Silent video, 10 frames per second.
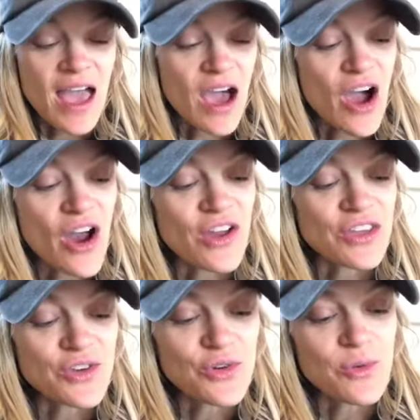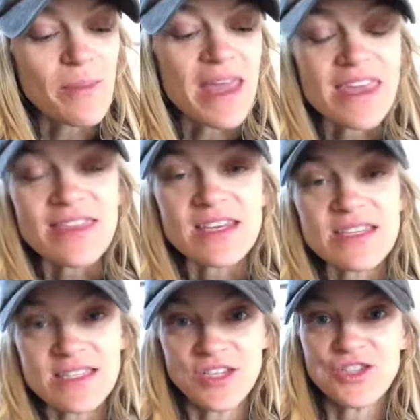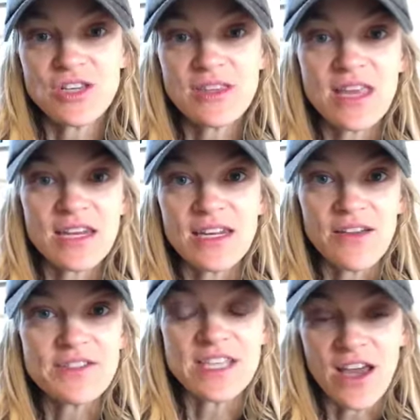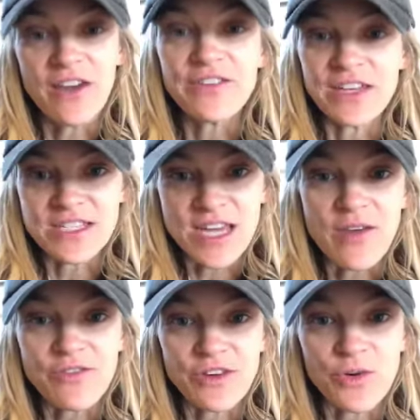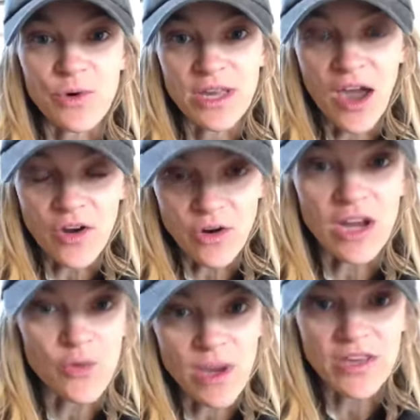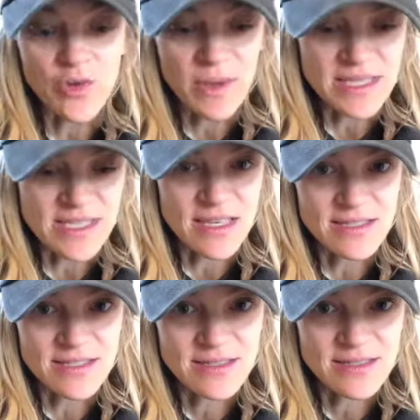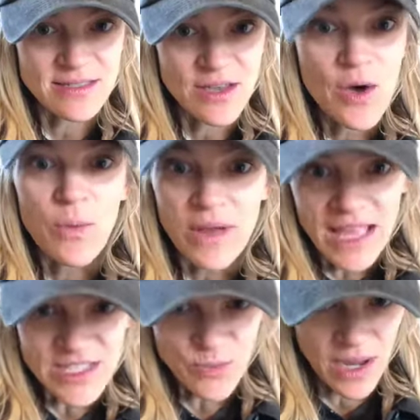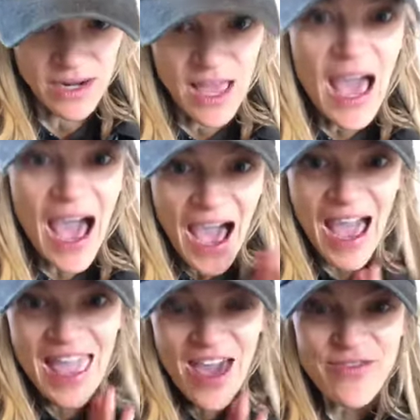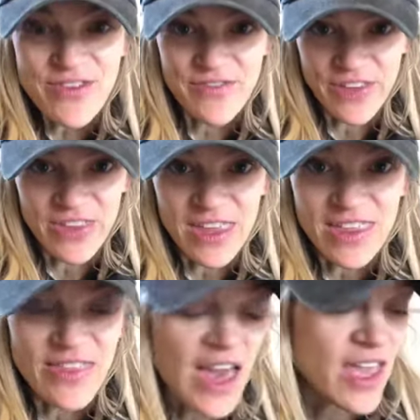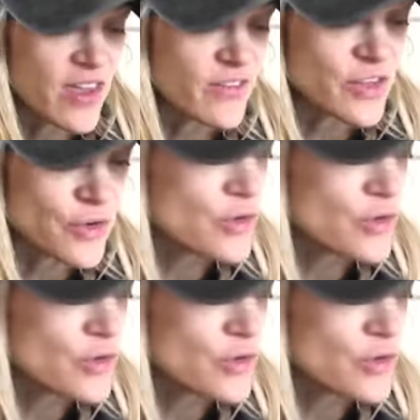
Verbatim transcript: are you making the decision that enough's enough and it's time for you to work out on a regular basis? Well, guess what? I have the feeling that if you